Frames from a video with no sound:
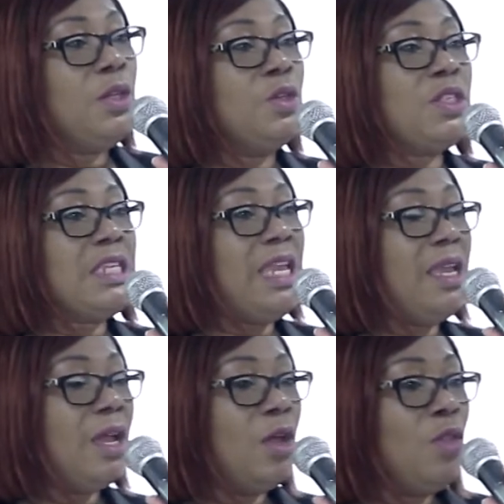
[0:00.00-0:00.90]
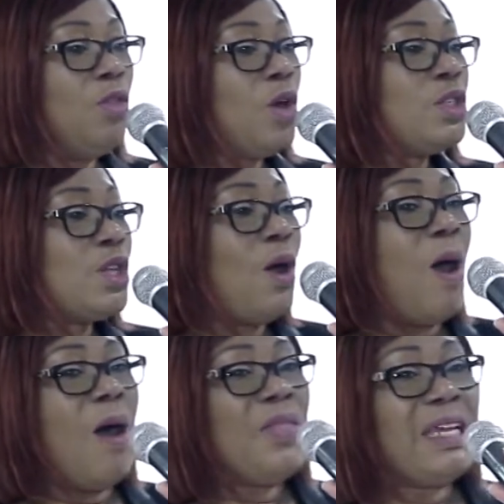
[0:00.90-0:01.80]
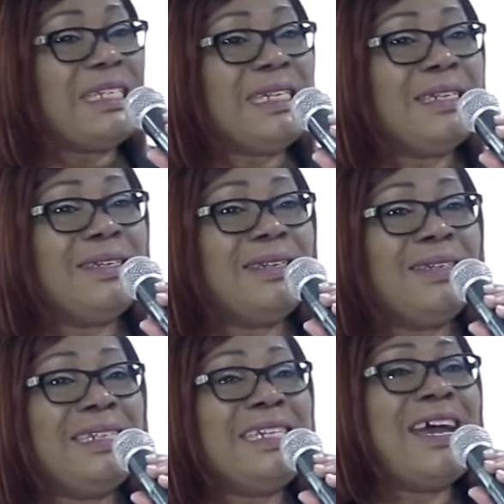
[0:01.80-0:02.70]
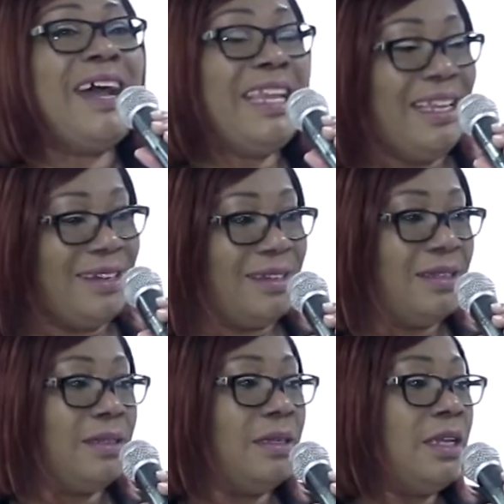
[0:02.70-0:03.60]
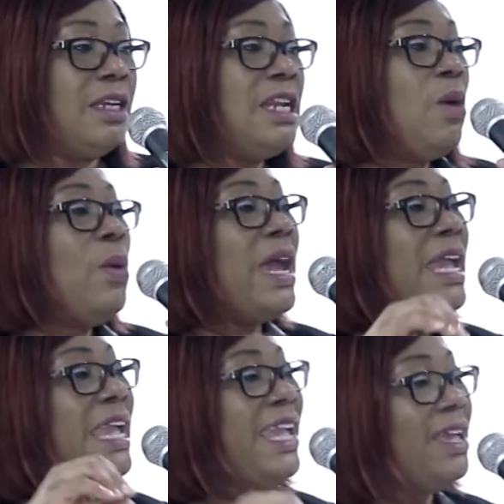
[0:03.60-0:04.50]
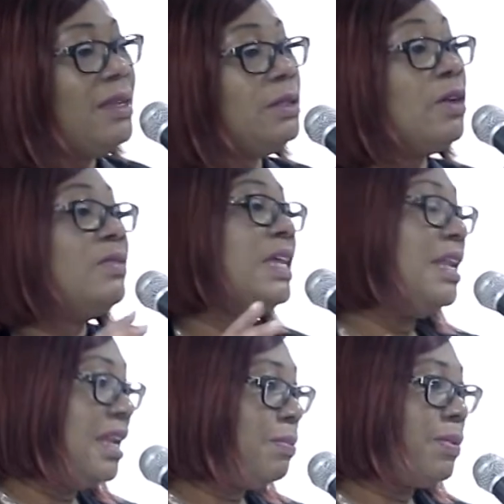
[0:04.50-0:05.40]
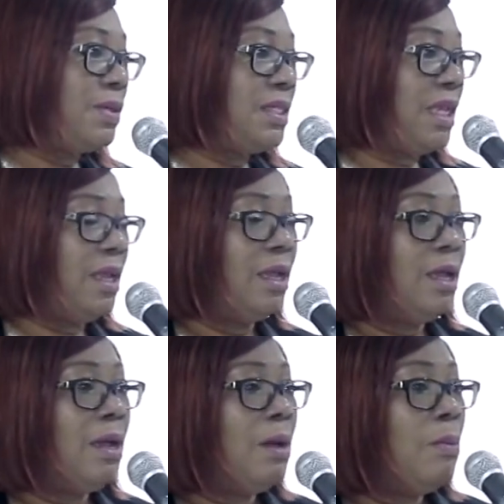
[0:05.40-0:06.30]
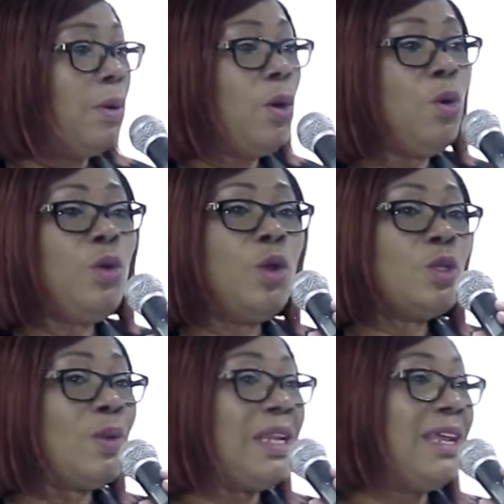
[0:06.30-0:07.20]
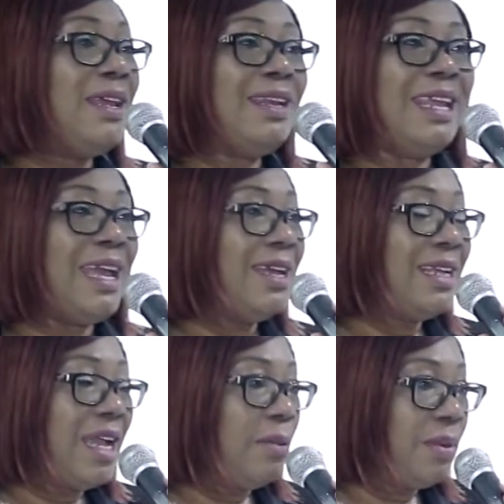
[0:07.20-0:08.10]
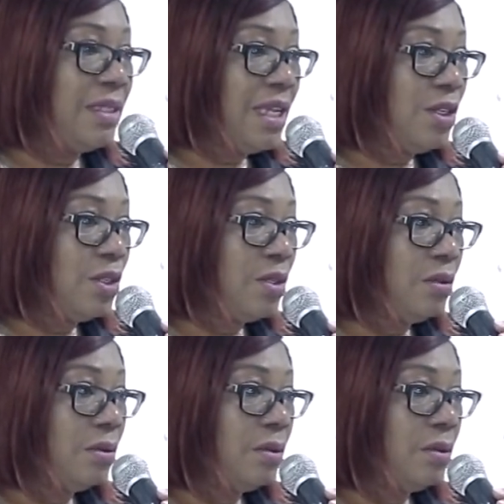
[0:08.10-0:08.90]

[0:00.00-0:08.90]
You see, those other nine, they were healed of their leprosy. But who knows whether they had hypertension?